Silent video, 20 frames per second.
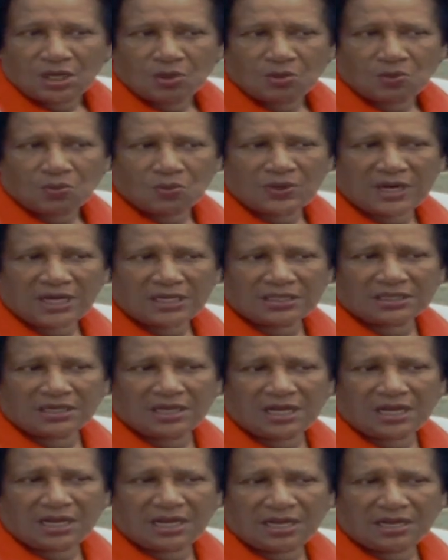Well,
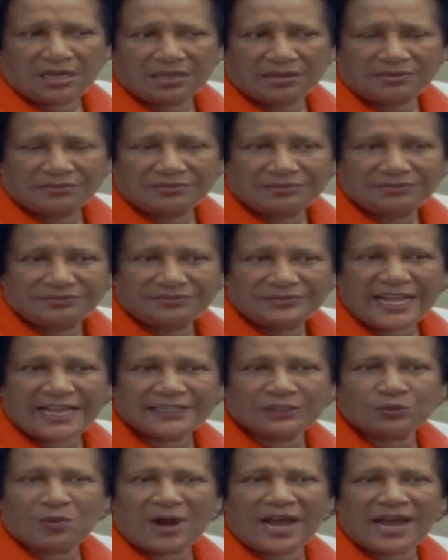
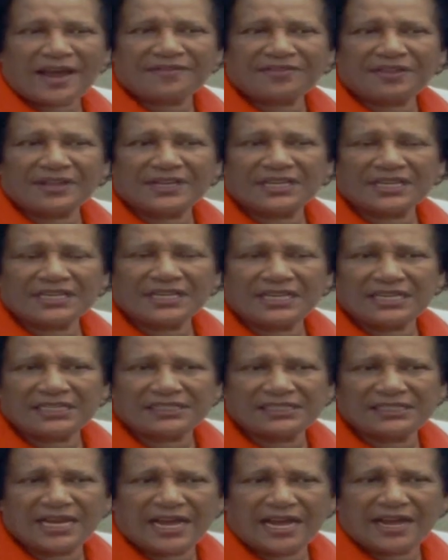that's why I think the
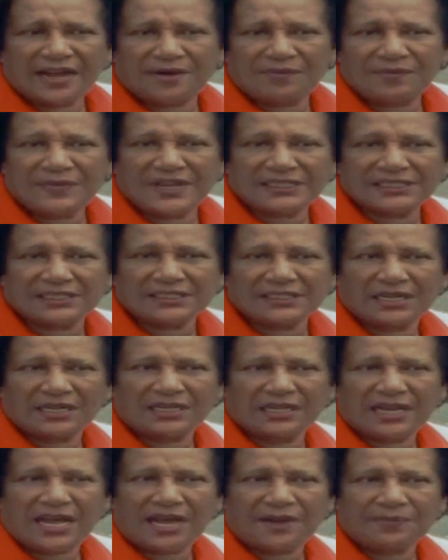kids now are missing a
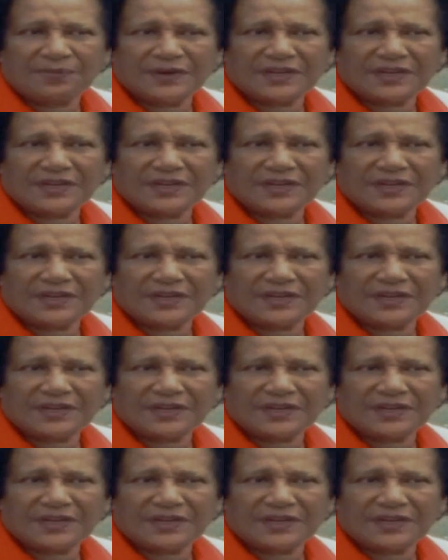lot,